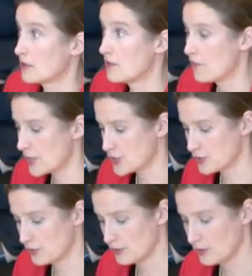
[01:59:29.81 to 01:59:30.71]

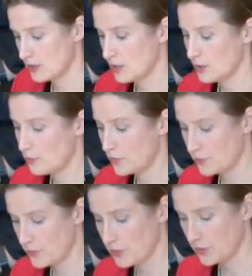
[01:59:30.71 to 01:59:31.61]
conventional
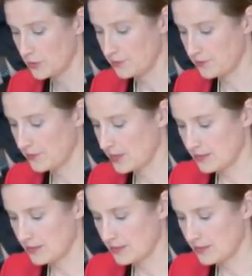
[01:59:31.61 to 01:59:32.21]
portfolio.